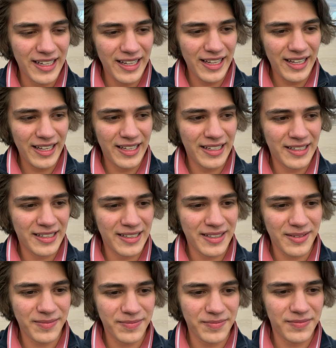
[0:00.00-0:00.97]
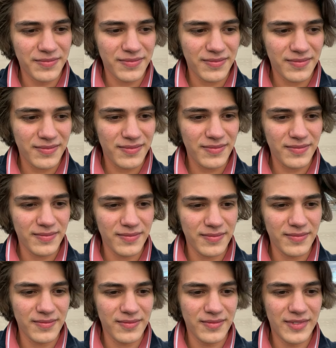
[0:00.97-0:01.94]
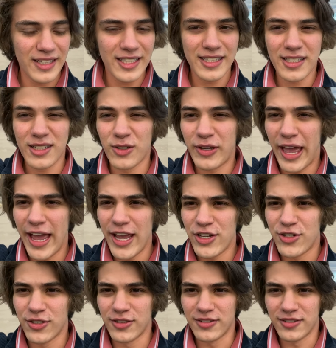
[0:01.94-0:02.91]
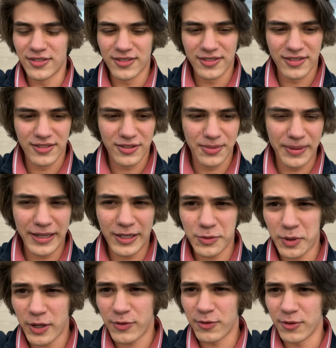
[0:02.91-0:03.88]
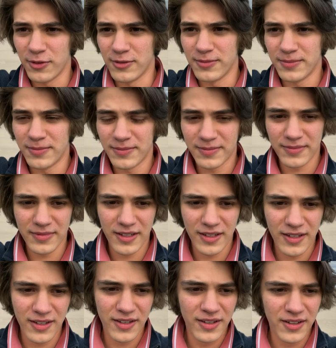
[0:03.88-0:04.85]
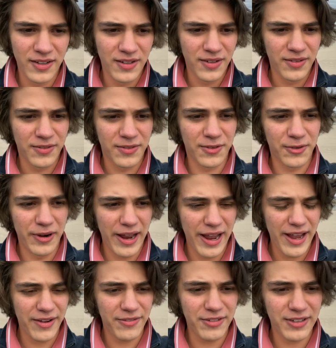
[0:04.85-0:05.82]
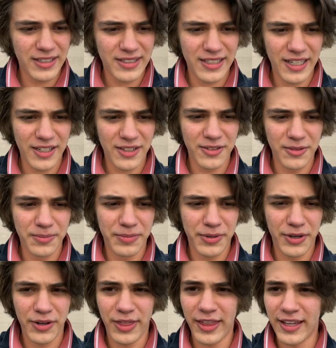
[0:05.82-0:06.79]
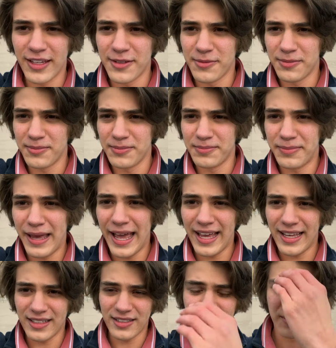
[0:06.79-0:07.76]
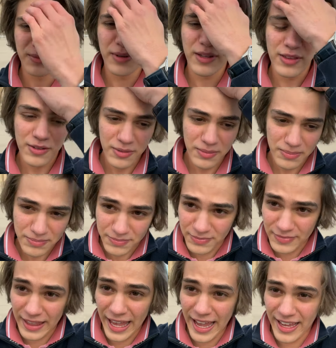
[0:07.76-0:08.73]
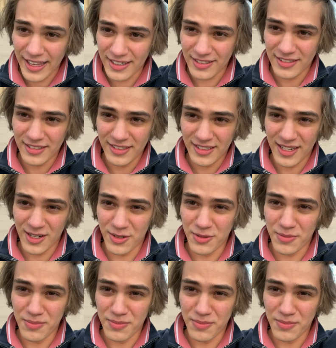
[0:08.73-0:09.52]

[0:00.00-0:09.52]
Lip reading: And this is an occasion to be grateful for every single birthday you passed with your dad, your